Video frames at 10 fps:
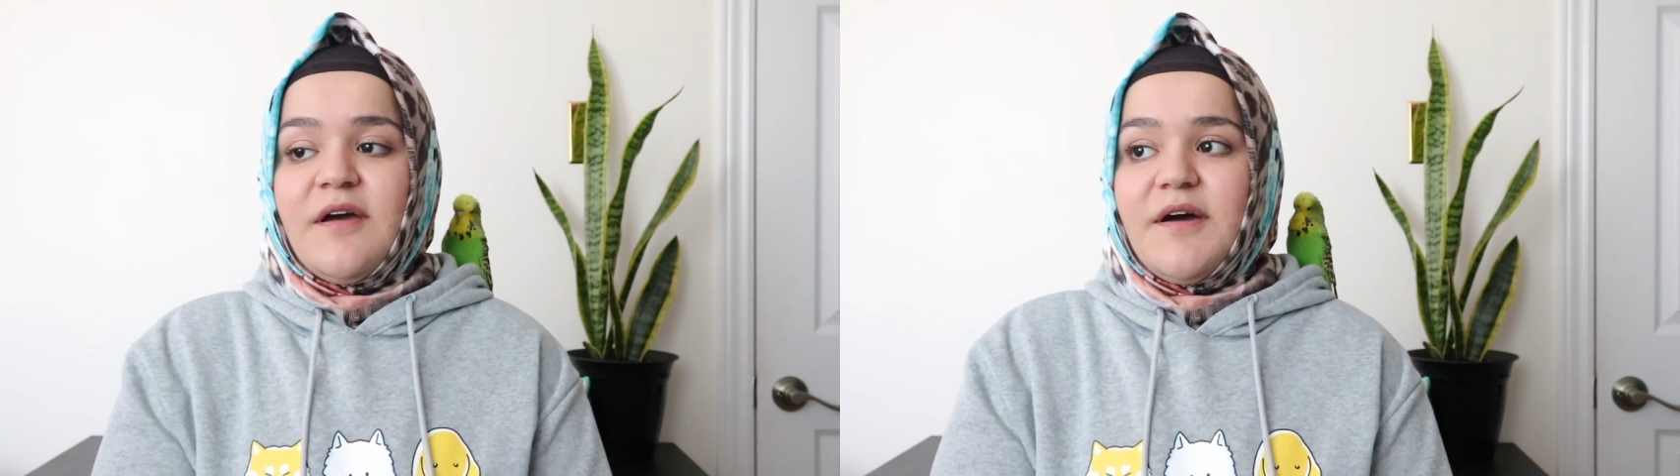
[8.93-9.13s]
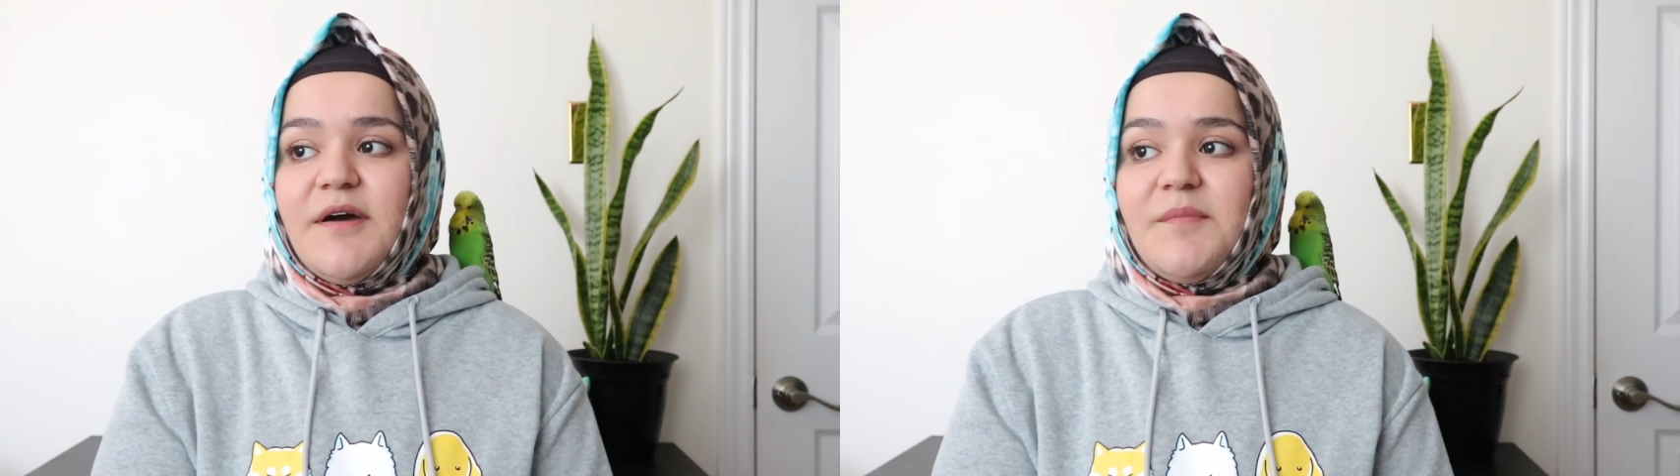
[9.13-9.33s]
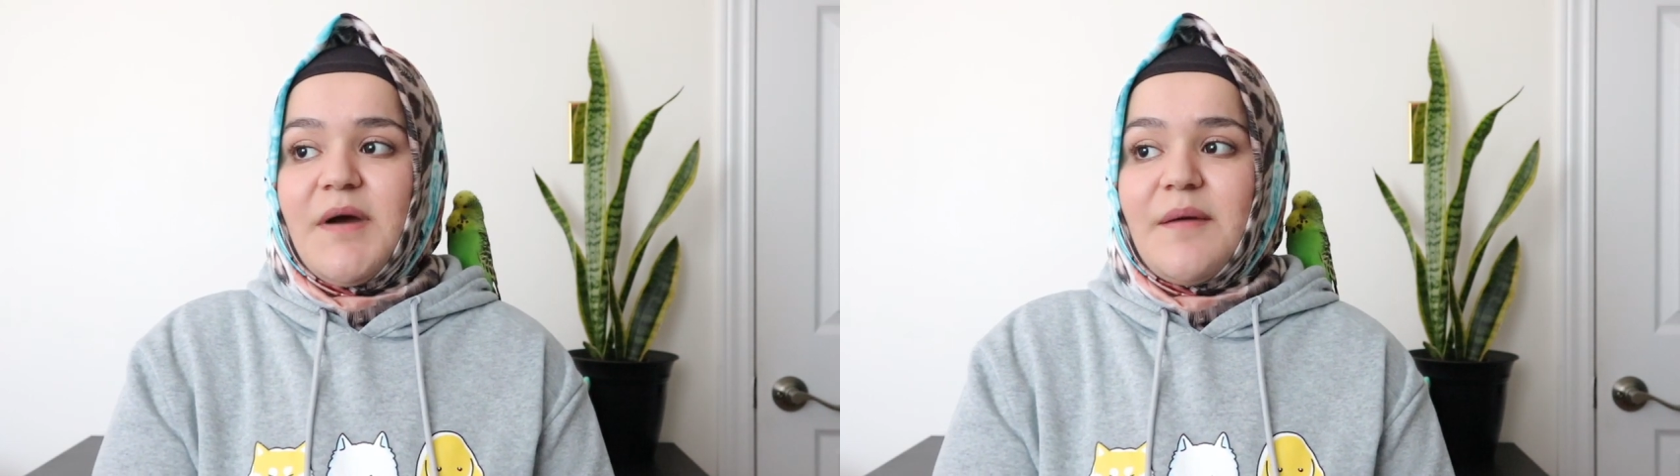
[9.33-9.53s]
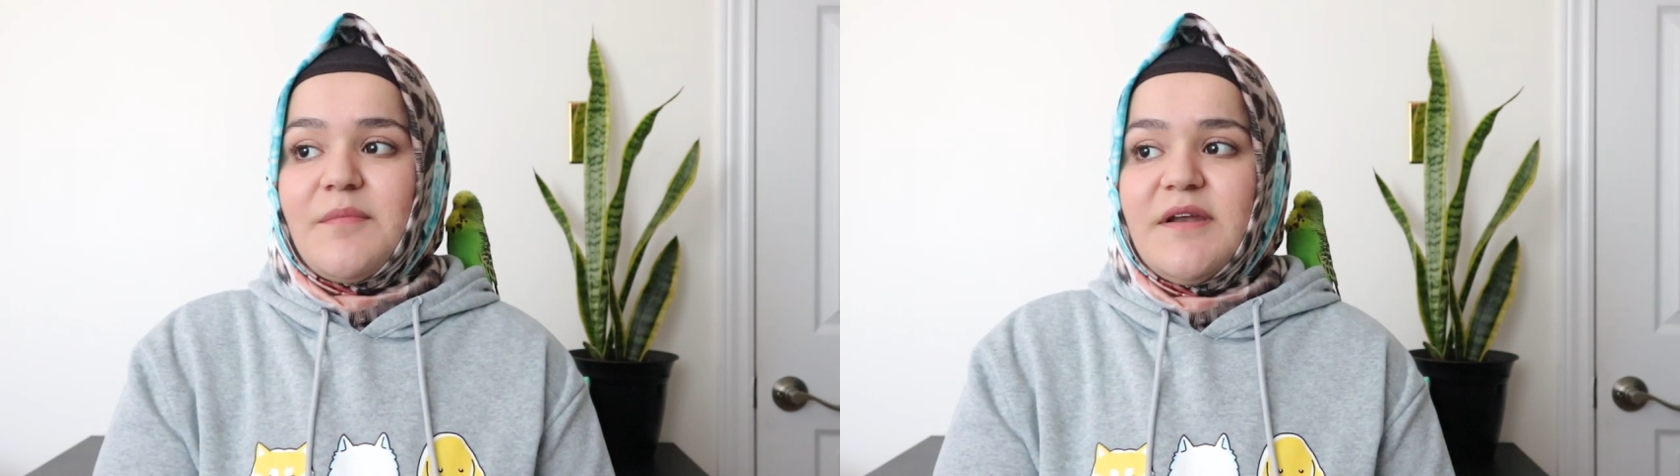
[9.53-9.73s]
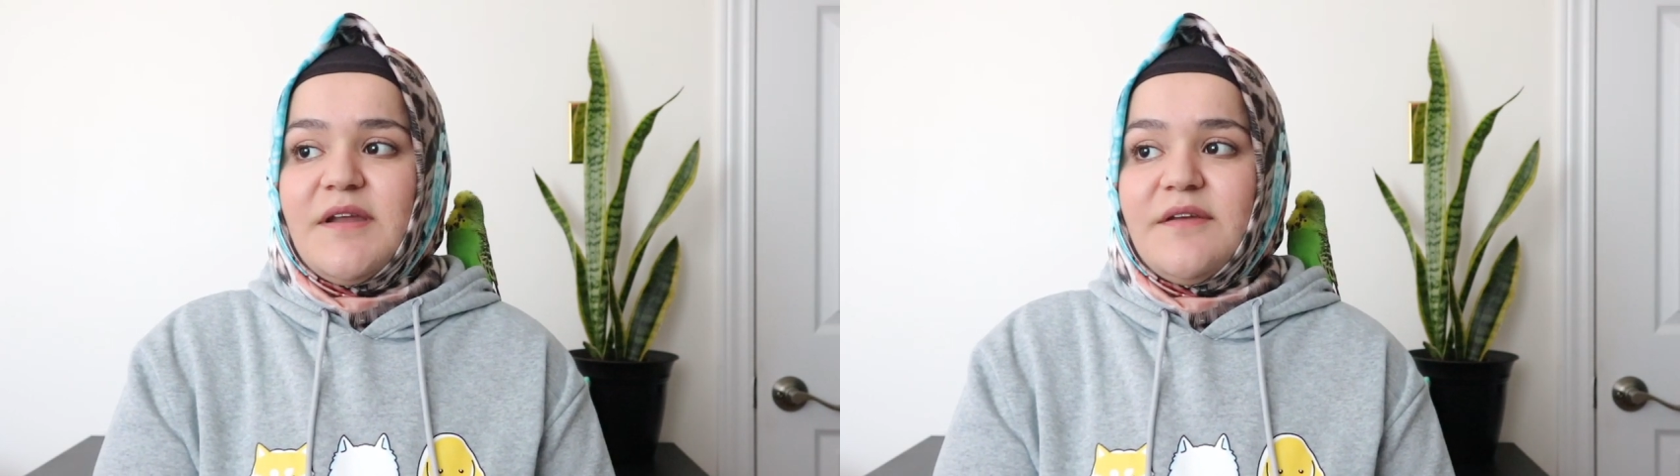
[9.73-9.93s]
I'm
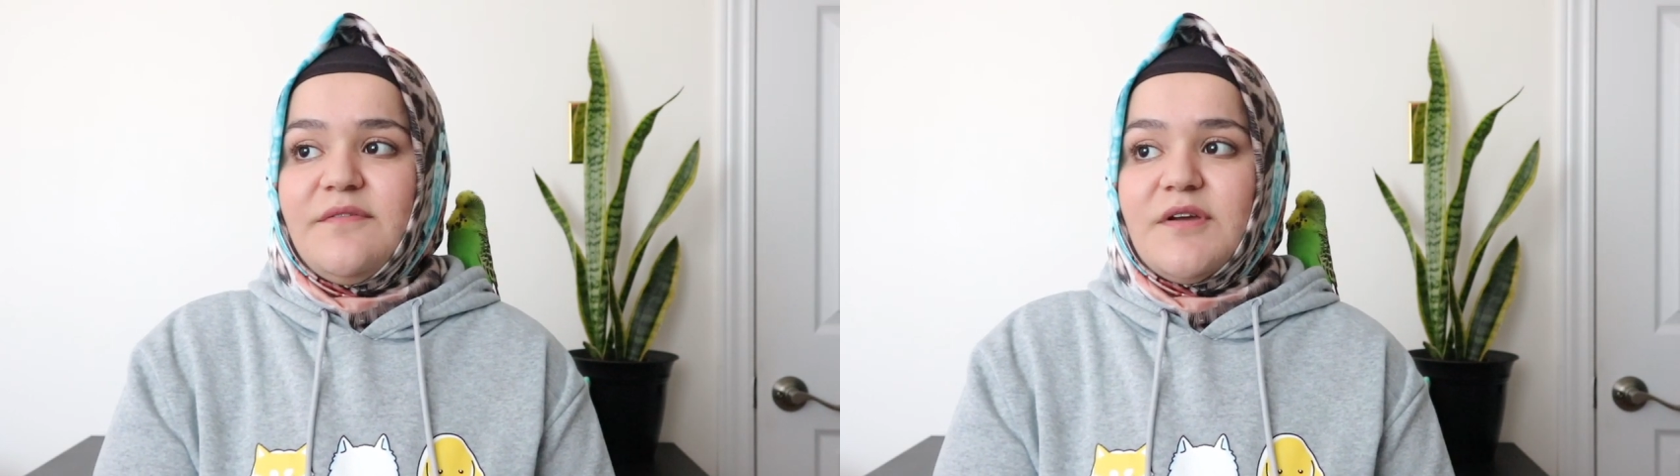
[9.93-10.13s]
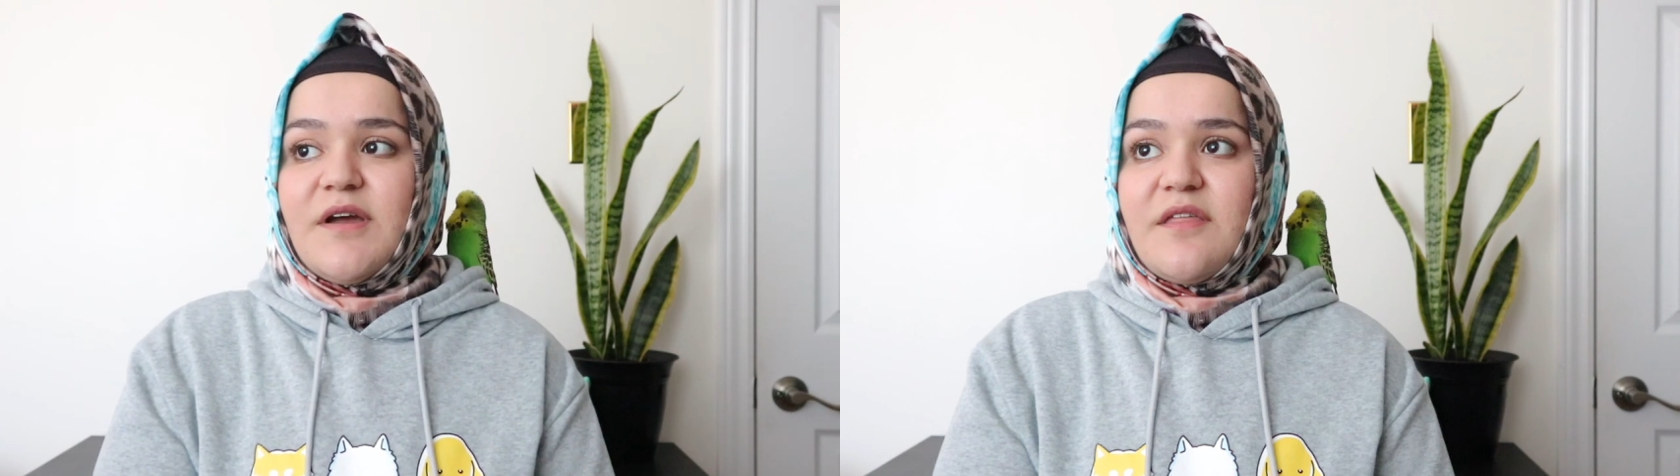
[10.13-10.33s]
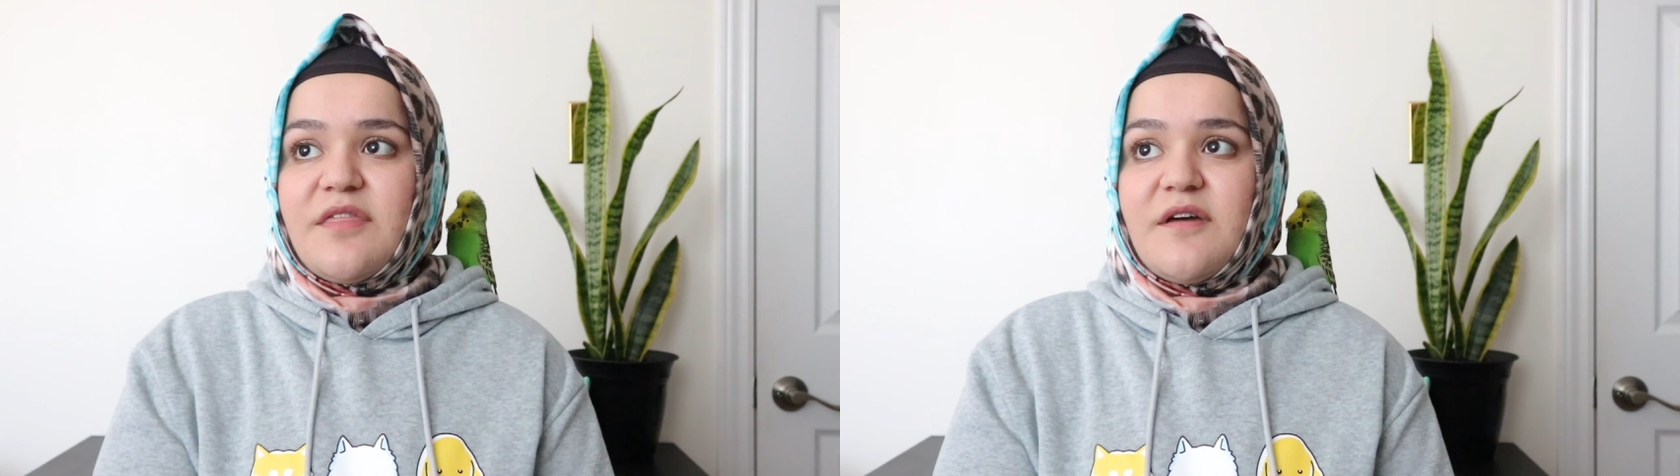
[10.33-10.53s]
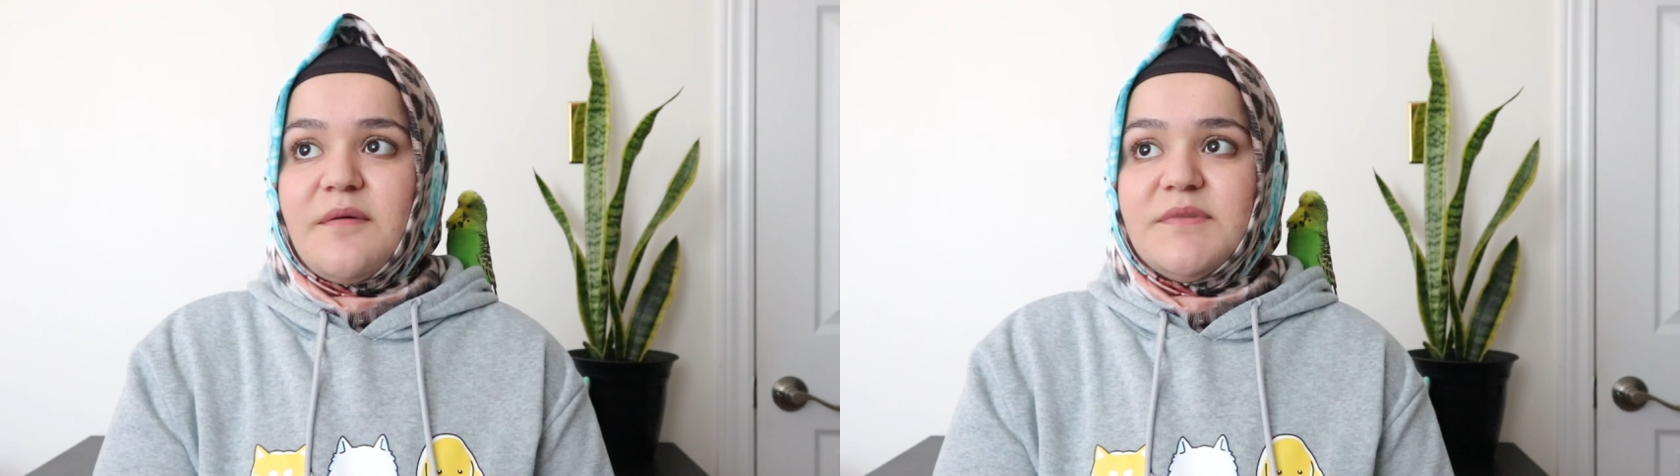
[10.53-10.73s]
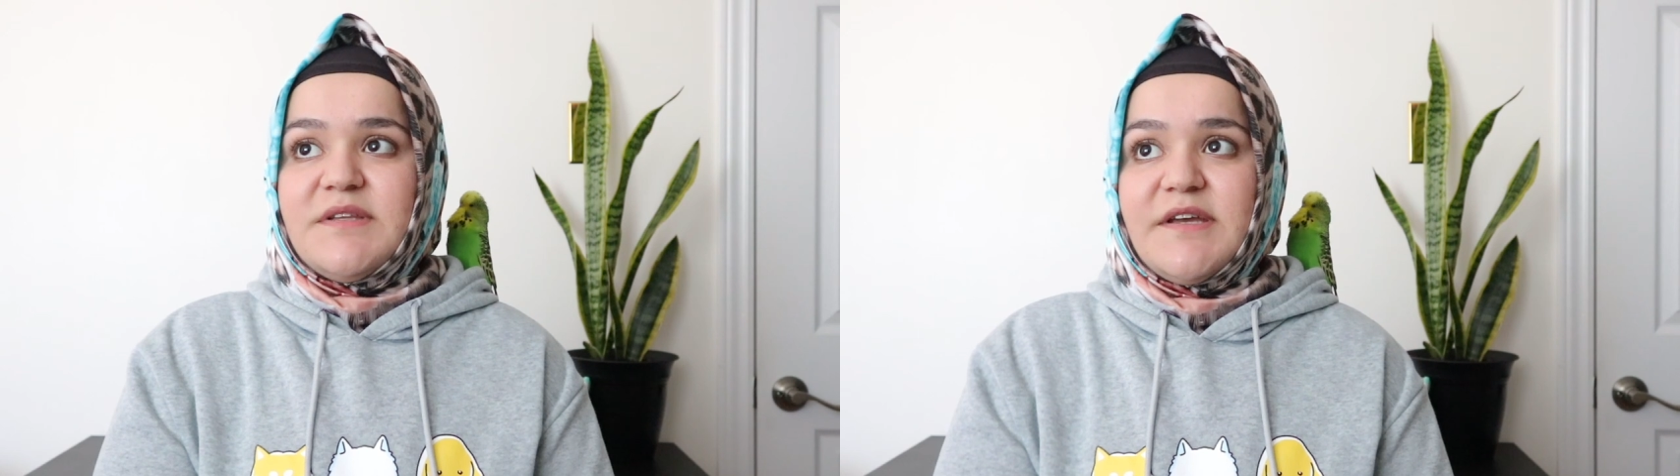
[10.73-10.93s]
gonna give you guys
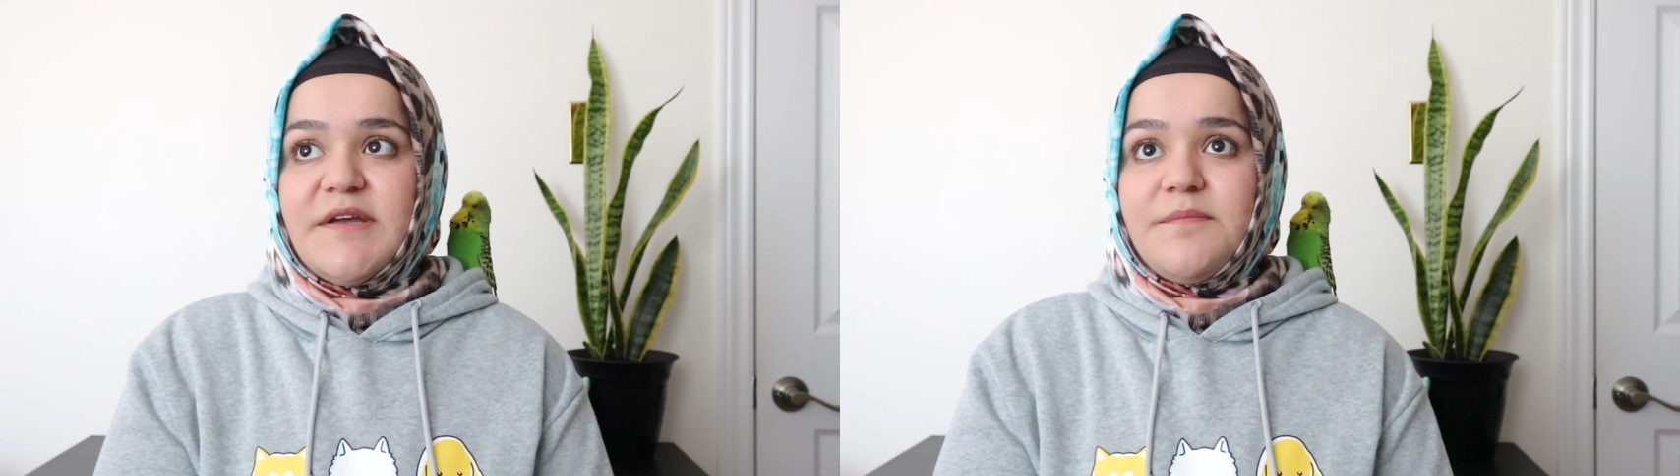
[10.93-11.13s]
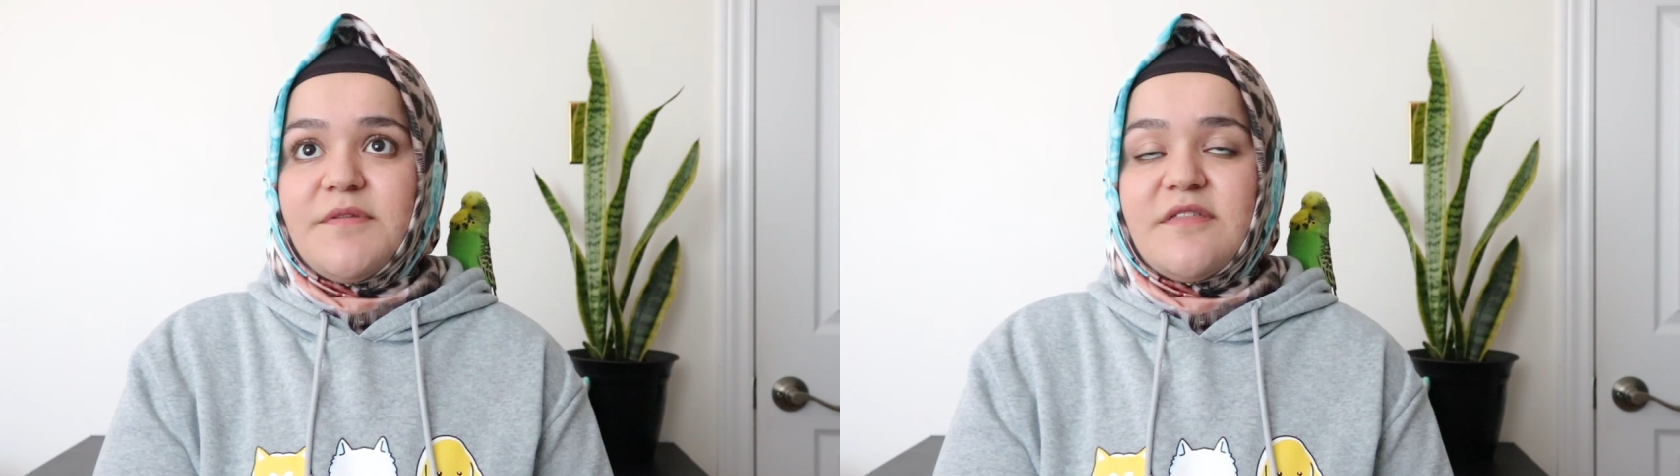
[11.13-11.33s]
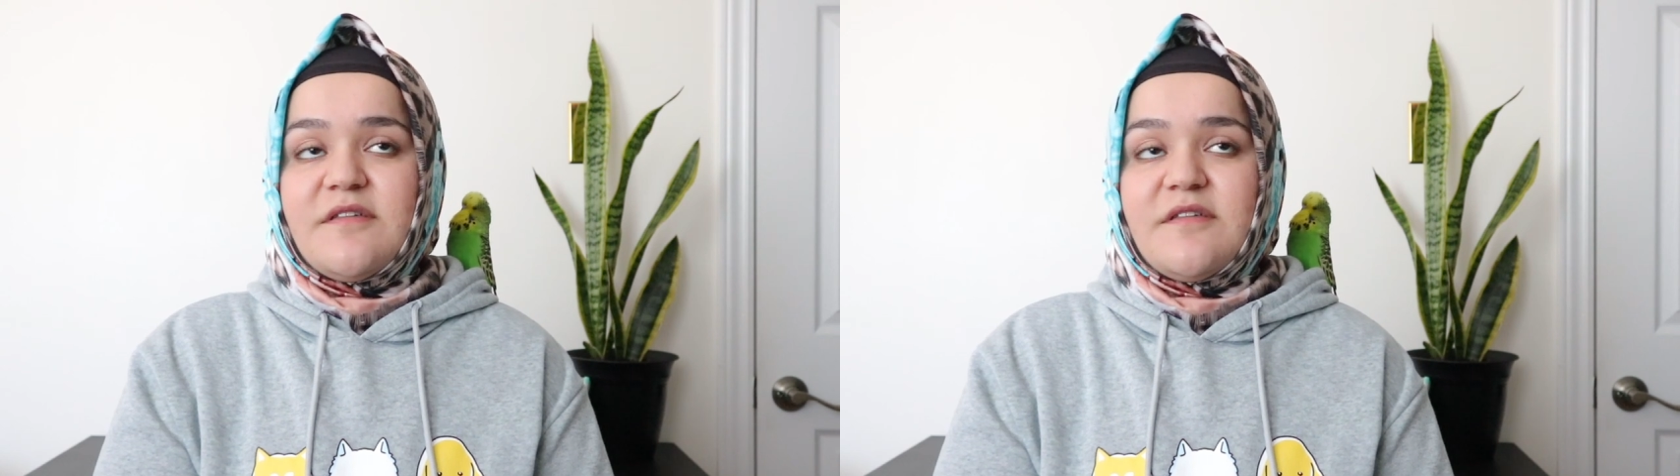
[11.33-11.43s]
some tips